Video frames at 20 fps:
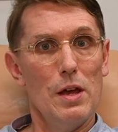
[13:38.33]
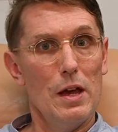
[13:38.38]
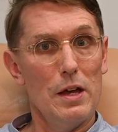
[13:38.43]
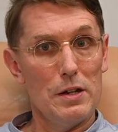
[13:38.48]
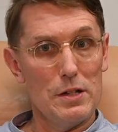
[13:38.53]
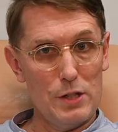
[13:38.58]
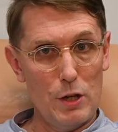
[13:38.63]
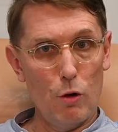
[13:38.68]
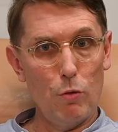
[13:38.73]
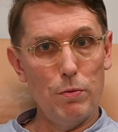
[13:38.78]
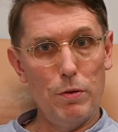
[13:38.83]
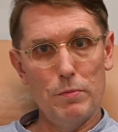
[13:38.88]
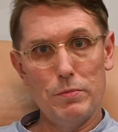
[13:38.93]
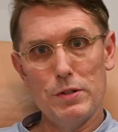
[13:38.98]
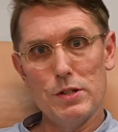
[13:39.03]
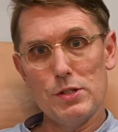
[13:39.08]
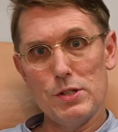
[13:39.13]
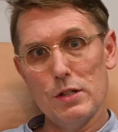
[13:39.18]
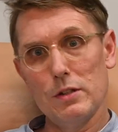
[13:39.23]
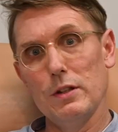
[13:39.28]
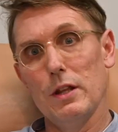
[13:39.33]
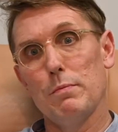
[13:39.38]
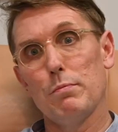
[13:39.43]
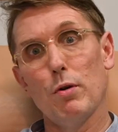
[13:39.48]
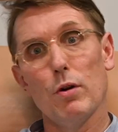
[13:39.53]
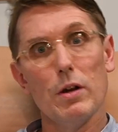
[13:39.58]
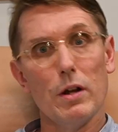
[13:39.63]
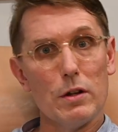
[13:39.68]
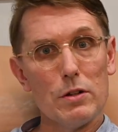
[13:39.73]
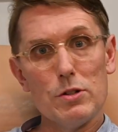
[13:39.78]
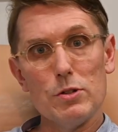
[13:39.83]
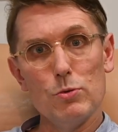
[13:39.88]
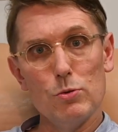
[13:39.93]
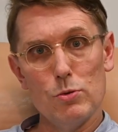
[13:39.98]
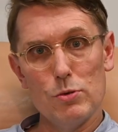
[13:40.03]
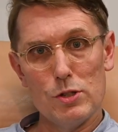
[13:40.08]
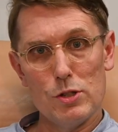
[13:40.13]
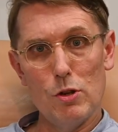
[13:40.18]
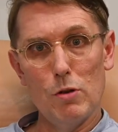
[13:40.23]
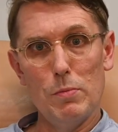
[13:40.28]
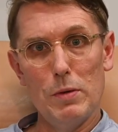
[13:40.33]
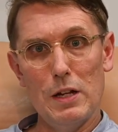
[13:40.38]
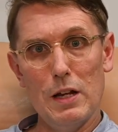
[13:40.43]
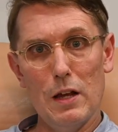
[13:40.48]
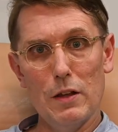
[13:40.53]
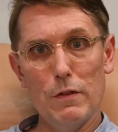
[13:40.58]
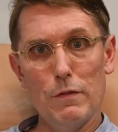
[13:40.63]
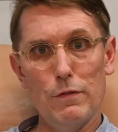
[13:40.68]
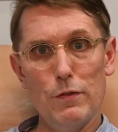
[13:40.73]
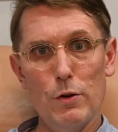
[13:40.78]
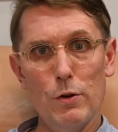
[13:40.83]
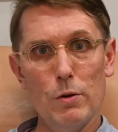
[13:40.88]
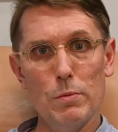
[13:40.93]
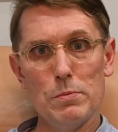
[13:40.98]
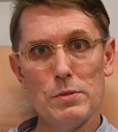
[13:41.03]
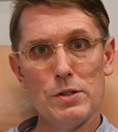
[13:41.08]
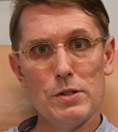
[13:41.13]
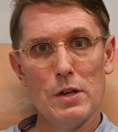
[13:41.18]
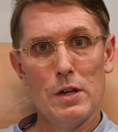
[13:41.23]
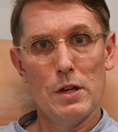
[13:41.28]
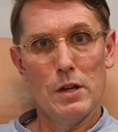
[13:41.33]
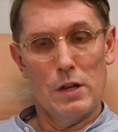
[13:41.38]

and has helped them to sell their product to so many other firms.